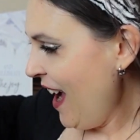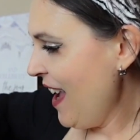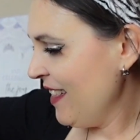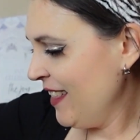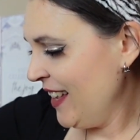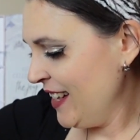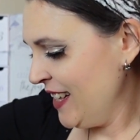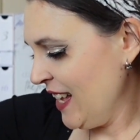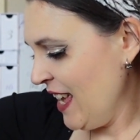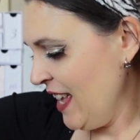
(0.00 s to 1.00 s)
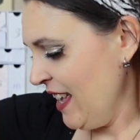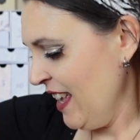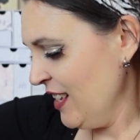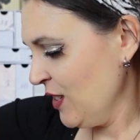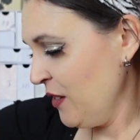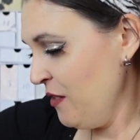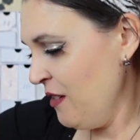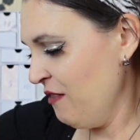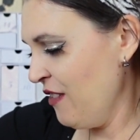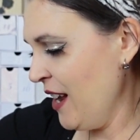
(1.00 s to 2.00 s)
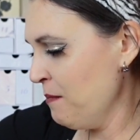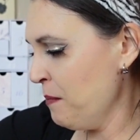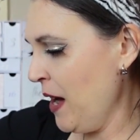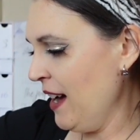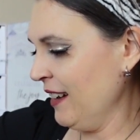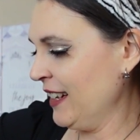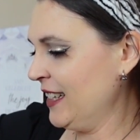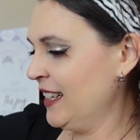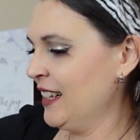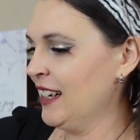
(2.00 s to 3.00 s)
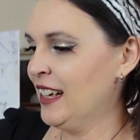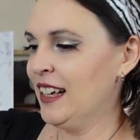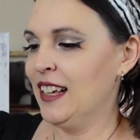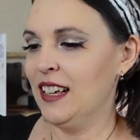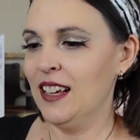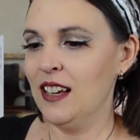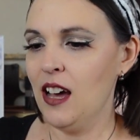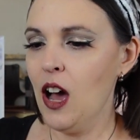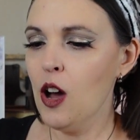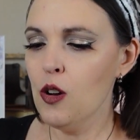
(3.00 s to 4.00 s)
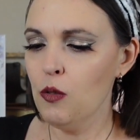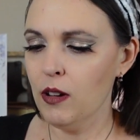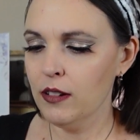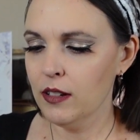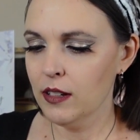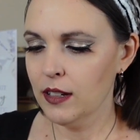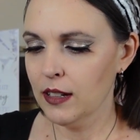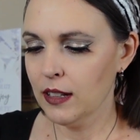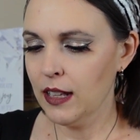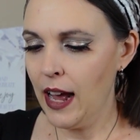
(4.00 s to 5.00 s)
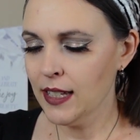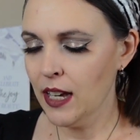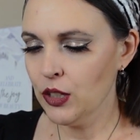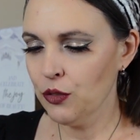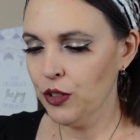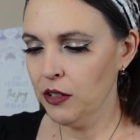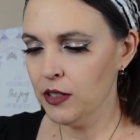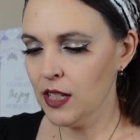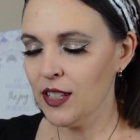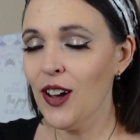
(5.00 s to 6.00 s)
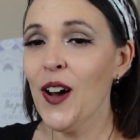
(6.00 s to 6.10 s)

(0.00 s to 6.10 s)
And this is, ooh, a red box. Oh, Glasshouse Fragrances.